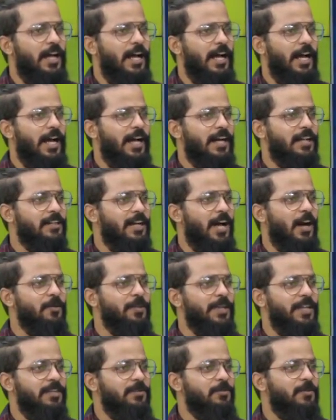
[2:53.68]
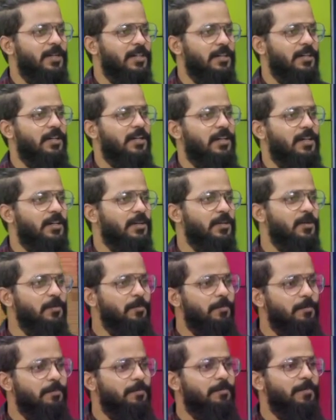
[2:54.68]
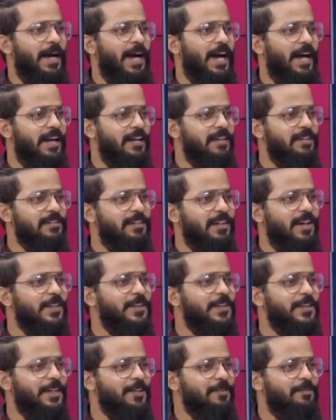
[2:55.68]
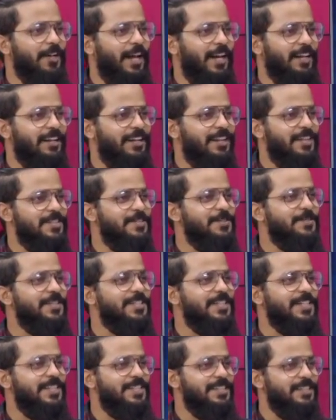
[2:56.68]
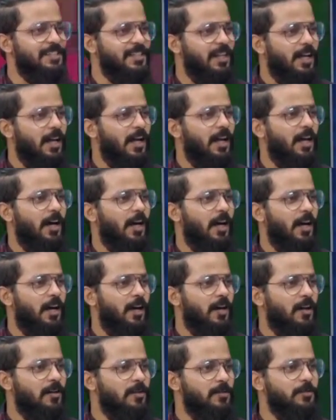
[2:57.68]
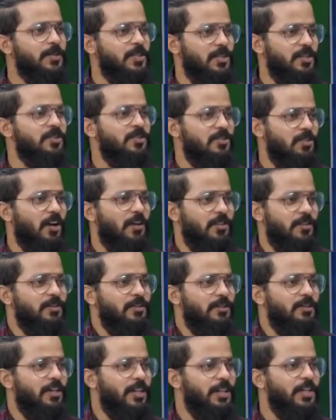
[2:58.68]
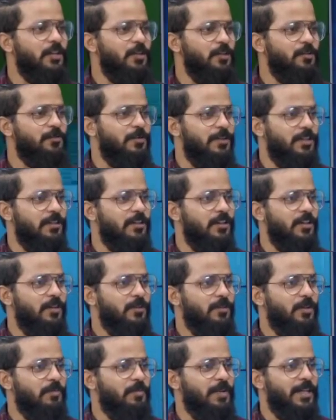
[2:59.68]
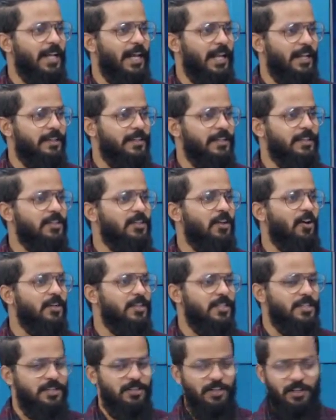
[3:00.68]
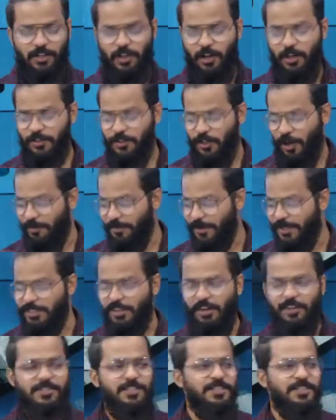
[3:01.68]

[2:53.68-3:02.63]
And how can one pad contain fragrance which is not really good for women health? It causes in the long term. It causes.